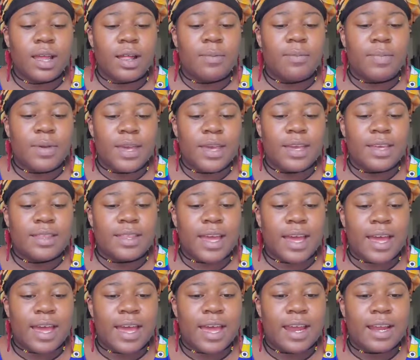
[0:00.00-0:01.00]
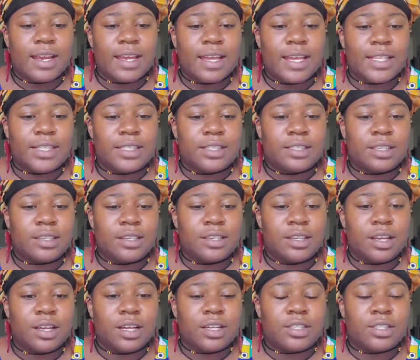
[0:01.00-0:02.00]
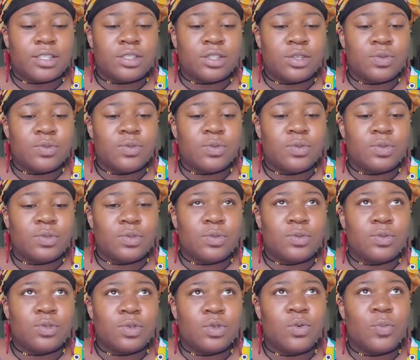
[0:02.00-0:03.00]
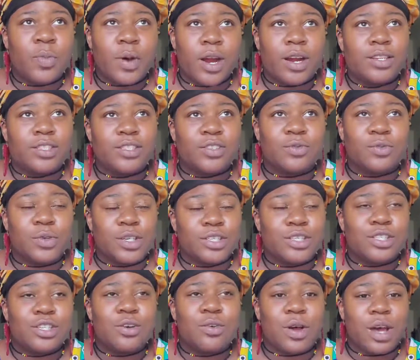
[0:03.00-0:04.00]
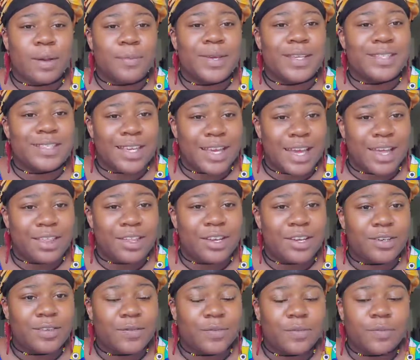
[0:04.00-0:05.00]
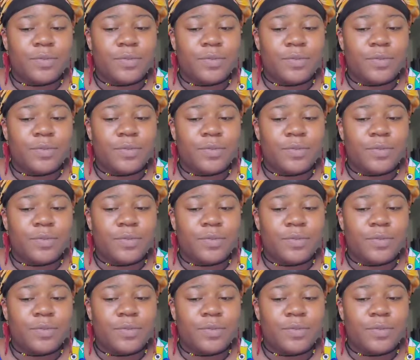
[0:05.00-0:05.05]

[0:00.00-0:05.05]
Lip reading: Being that it's us two parts of one soul coming together,